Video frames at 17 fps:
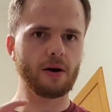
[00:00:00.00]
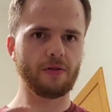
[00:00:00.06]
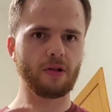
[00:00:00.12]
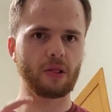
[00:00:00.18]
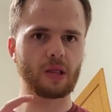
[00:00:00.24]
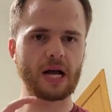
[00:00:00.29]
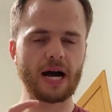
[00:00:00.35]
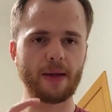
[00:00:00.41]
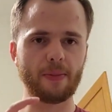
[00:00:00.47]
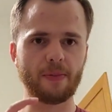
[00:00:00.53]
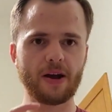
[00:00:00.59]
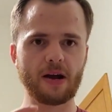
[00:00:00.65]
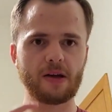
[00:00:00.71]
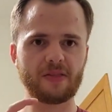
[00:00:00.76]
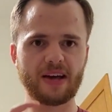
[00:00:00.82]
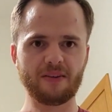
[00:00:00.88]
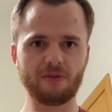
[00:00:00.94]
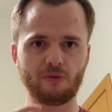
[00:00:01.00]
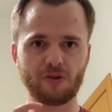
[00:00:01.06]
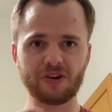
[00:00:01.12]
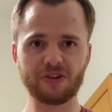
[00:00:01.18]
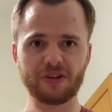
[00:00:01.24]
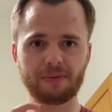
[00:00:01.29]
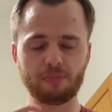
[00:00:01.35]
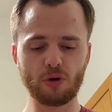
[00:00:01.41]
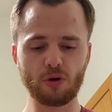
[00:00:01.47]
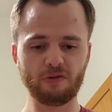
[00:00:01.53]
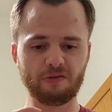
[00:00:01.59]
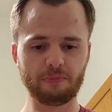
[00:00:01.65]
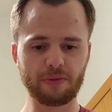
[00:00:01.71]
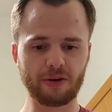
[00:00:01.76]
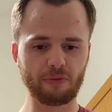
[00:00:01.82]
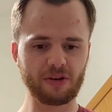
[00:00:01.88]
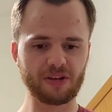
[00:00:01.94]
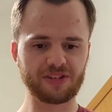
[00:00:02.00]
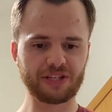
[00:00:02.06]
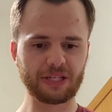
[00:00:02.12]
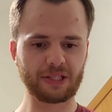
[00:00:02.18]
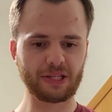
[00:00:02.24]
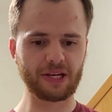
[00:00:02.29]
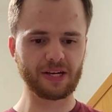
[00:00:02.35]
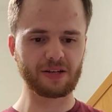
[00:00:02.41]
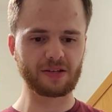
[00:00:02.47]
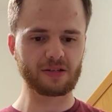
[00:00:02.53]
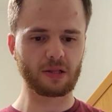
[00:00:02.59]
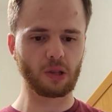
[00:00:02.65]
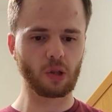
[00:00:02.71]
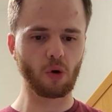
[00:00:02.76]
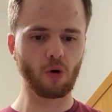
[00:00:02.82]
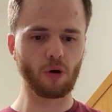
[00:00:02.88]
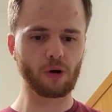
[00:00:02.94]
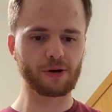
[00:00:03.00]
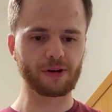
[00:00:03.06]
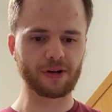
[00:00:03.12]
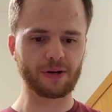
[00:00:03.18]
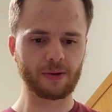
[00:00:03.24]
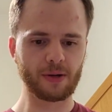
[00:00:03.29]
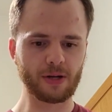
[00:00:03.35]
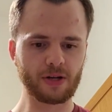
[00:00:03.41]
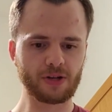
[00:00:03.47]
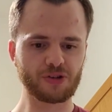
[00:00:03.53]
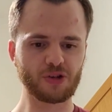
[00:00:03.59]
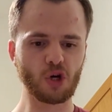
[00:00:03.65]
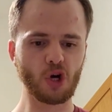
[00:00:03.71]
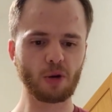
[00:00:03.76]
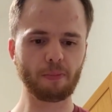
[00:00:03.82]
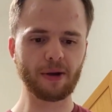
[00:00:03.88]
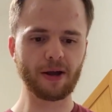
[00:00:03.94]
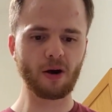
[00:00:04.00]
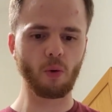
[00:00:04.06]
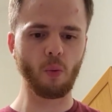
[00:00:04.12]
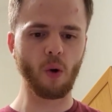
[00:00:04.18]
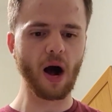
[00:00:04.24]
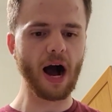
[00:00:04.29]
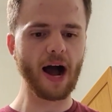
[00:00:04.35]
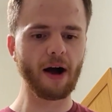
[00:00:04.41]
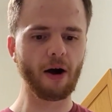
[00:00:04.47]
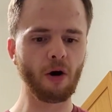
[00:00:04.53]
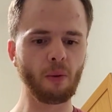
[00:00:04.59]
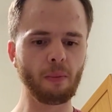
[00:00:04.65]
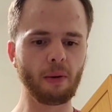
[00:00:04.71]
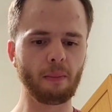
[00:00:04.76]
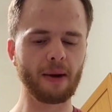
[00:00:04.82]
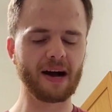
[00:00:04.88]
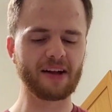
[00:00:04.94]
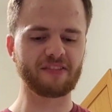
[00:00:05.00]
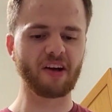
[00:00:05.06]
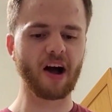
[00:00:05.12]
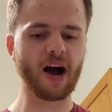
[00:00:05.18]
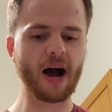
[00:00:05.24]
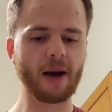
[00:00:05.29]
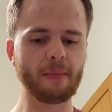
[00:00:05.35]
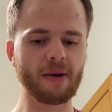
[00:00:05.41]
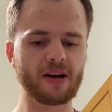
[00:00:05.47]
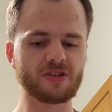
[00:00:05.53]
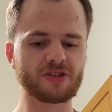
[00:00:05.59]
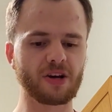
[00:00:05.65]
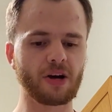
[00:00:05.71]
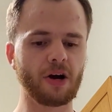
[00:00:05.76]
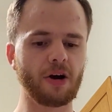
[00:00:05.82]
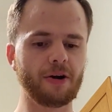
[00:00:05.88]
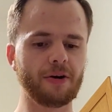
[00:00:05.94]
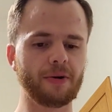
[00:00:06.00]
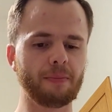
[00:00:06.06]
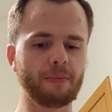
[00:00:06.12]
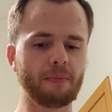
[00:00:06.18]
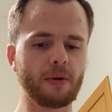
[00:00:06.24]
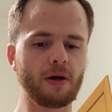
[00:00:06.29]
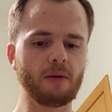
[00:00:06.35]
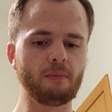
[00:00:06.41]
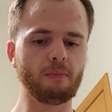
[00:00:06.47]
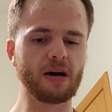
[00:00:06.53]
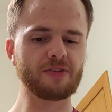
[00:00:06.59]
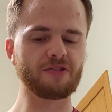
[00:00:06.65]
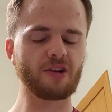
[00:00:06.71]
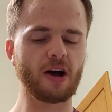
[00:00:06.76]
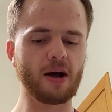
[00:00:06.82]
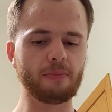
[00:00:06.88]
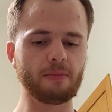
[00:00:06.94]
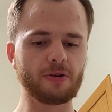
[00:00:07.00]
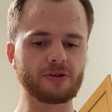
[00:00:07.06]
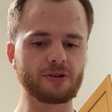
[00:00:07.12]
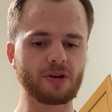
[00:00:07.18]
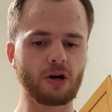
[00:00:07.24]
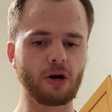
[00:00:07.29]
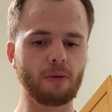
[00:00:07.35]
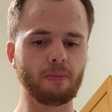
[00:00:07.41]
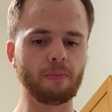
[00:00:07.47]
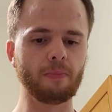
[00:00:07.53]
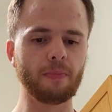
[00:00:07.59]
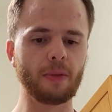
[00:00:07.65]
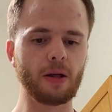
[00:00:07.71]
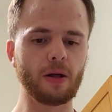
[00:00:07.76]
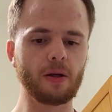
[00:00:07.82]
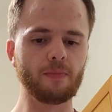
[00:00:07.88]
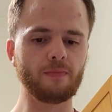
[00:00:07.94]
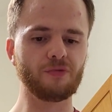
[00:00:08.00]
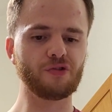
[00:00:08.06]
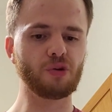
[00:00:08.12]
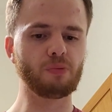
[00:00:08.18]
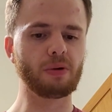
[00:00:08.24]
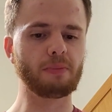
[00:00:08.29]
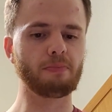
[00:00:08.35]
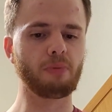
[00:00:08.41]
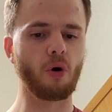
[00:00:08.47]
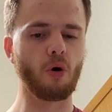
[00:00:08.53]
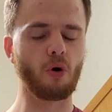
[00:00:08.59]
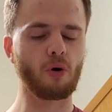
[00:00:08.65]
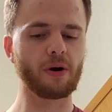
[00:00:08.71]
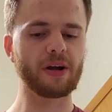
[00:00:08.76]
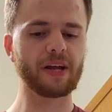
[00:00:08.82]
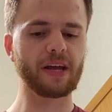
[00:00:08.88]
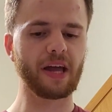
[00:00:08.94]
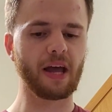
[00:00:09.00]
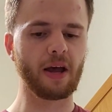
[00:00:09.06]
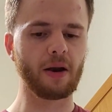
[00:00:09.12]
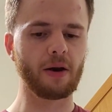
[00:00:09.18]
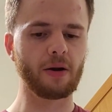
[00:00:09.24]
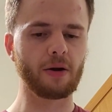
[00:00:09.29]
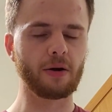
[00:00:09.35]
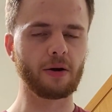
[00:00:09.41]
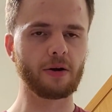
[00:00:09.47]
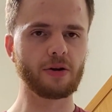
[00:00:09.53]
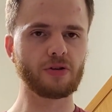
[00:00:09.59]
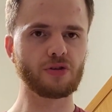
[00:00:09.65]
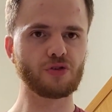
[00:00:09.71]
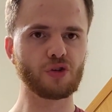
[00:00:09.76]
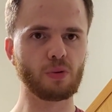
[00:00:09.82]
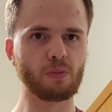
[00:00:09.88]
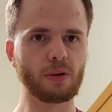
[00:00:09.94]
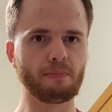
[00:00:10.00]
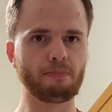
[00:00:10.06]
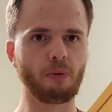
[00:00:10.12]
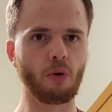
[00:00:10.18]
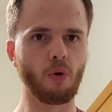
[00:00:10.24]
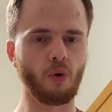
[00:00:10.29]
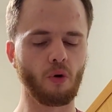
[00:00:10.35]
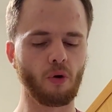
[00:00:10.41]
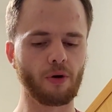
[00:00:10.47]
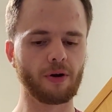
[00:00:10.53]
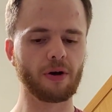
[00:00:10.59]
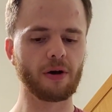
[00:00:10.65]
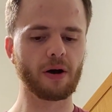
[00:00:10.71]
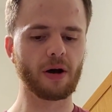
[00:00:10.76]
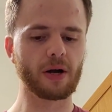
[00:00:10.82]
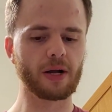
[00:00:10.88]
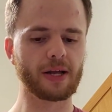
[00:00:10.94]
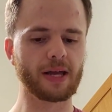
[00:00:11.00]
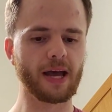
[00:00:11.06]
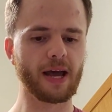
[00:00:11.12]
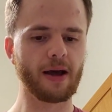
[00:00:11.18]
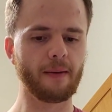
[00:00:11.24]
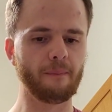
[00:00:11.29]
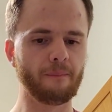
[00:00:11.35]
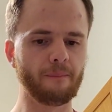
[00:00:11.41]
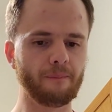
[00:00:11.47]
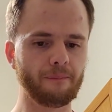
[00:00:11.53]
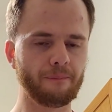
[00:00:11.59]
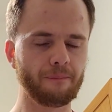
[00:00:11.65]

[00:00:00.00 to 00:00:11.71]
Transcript: The line there that really moved me recently is, Lord, took me a while, but my time has come. My time has come to be born again, to be born again.